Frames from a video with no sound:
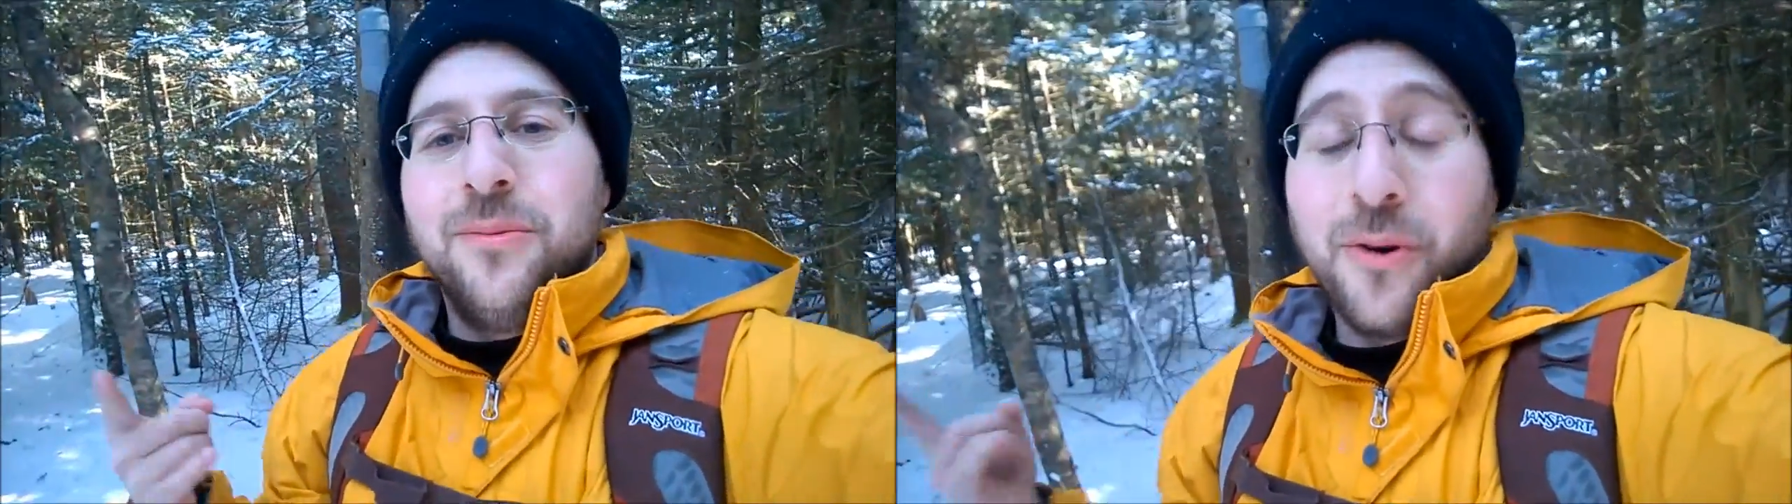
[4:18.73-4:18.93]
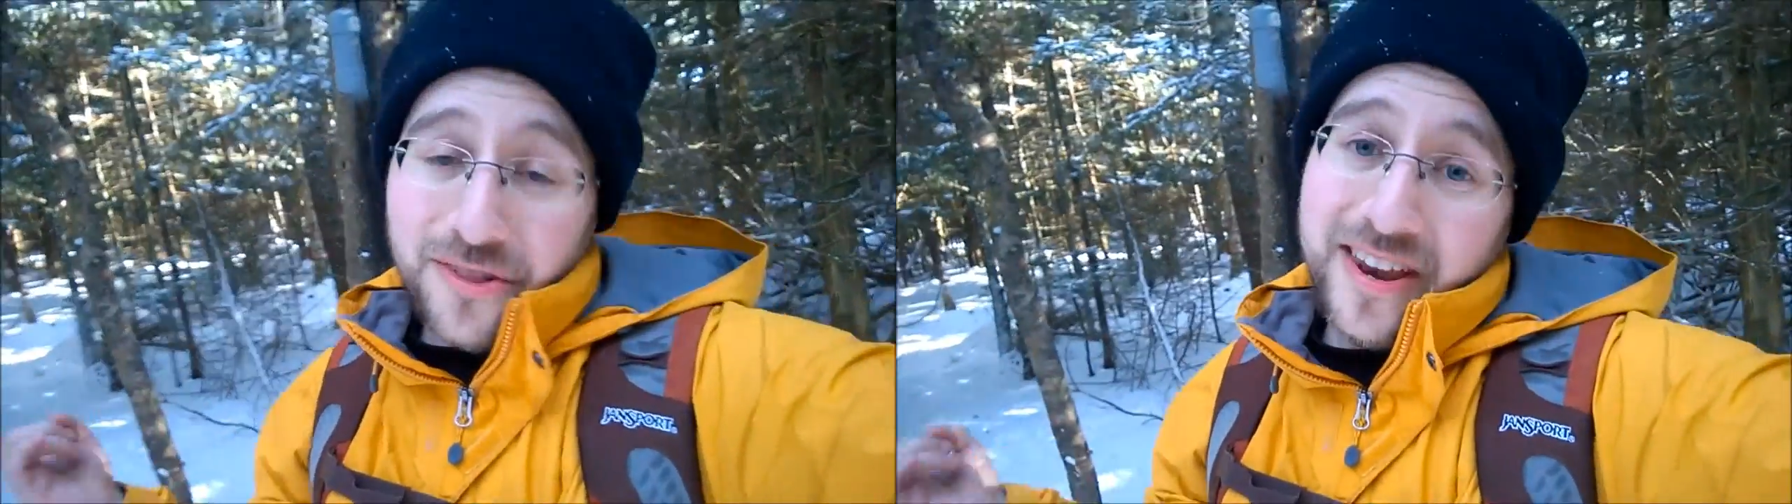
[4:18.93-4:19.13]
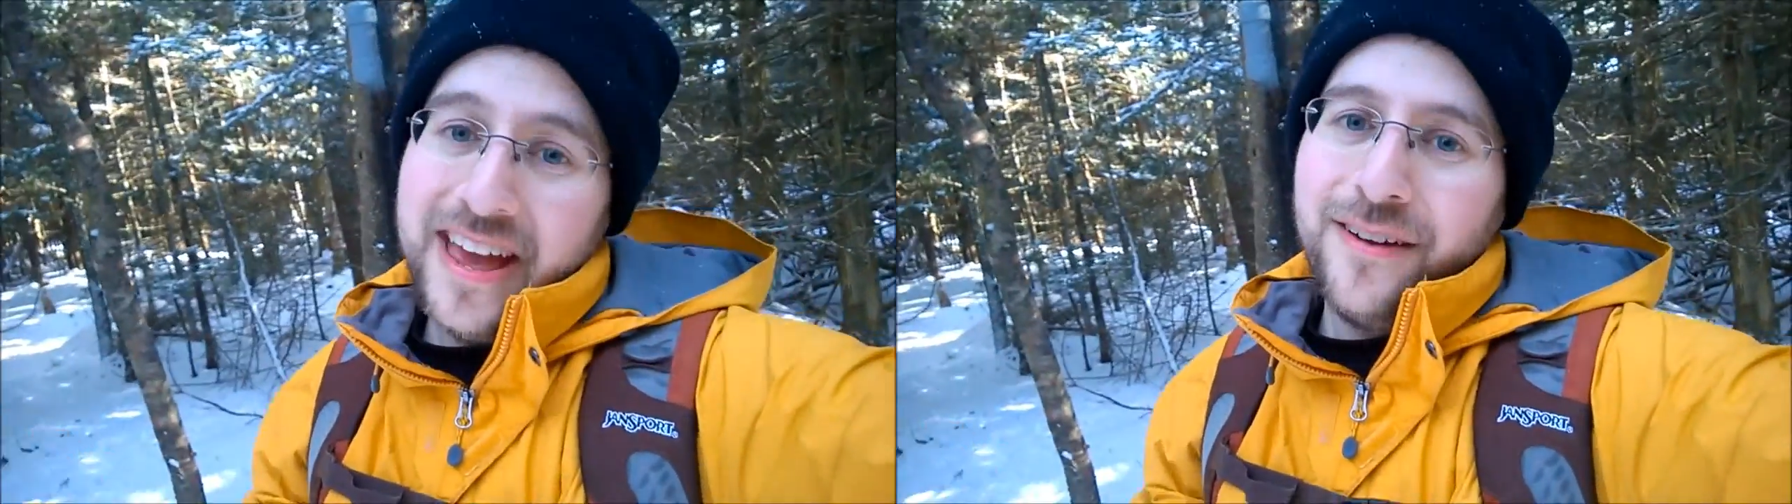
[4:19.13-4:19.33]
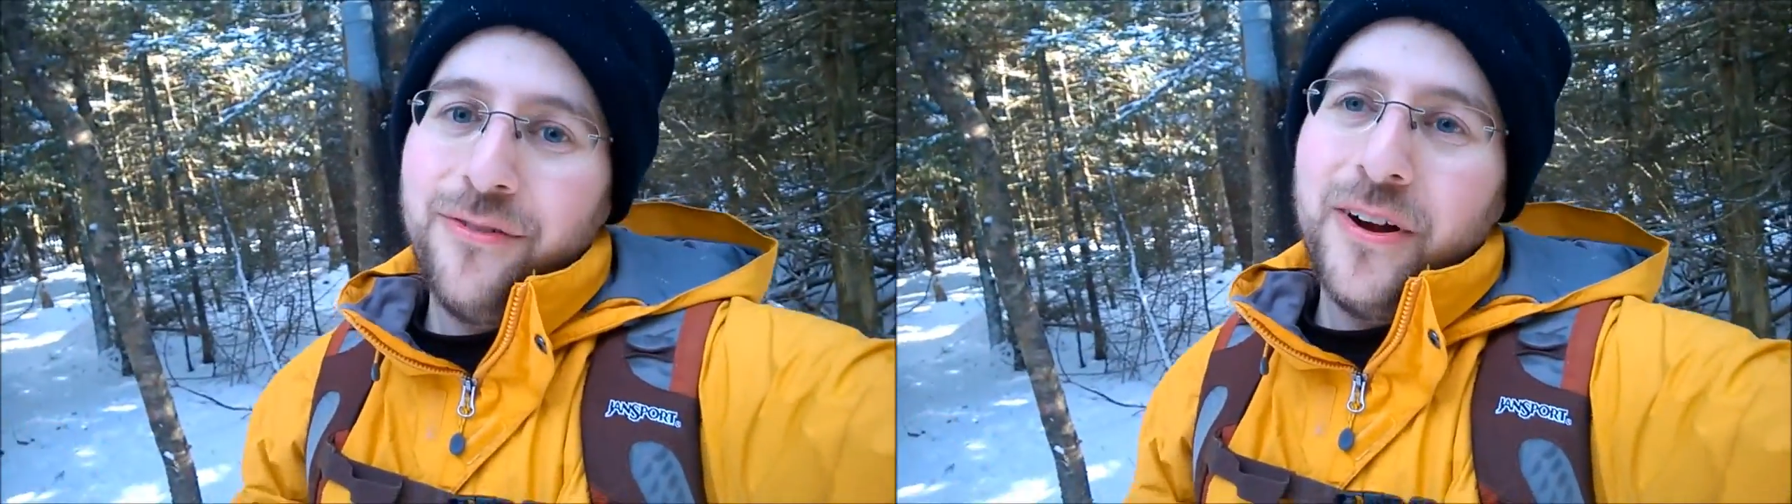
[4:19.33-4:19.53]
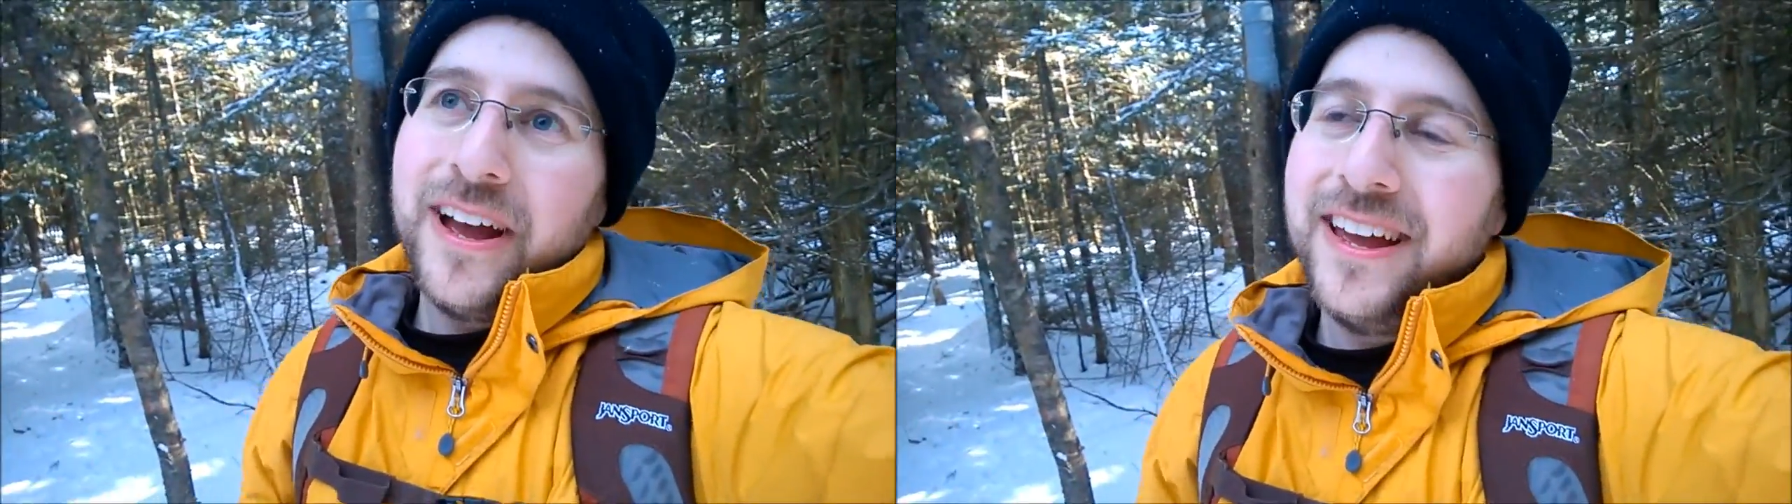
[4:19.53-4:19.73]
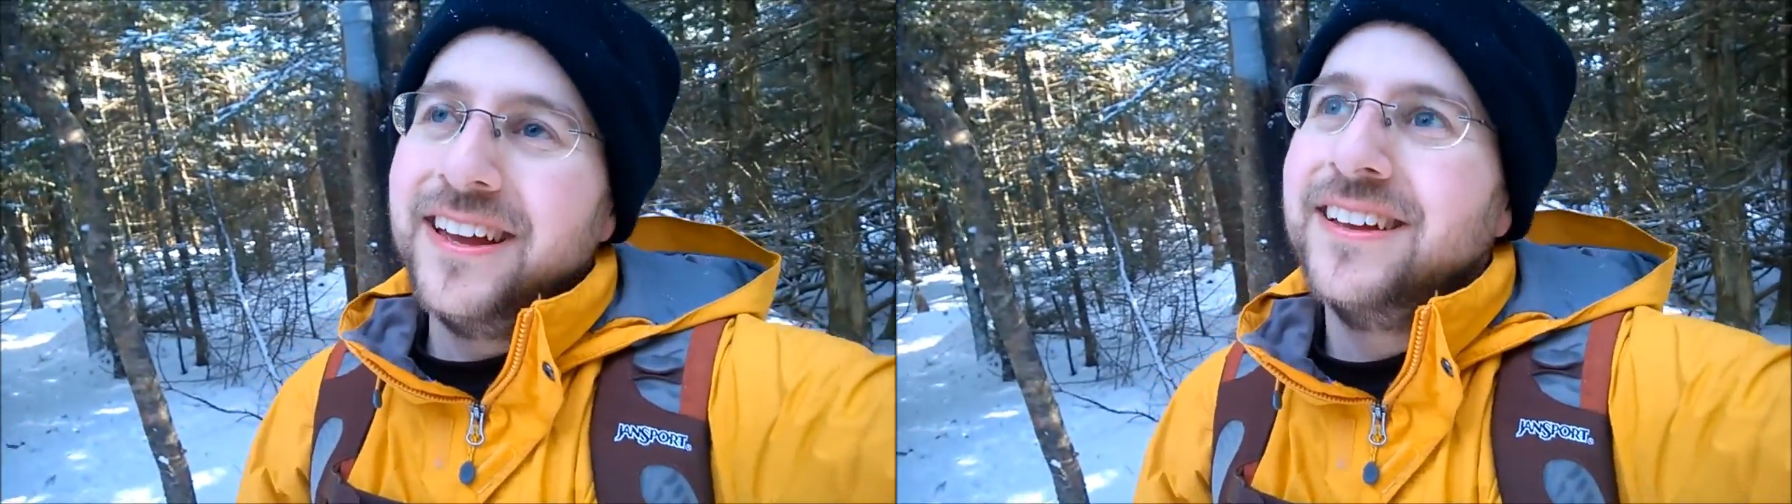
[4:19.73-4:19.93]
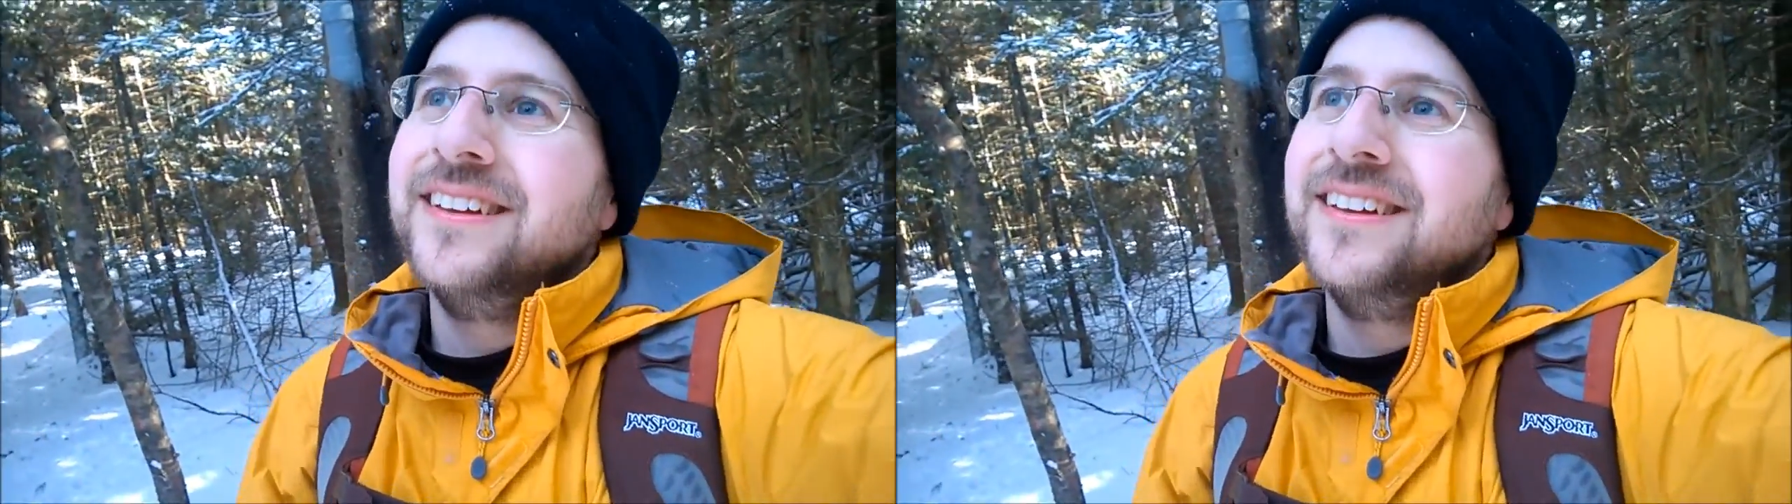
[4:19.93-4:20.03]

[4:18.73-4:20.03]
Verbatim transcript: More than halfway,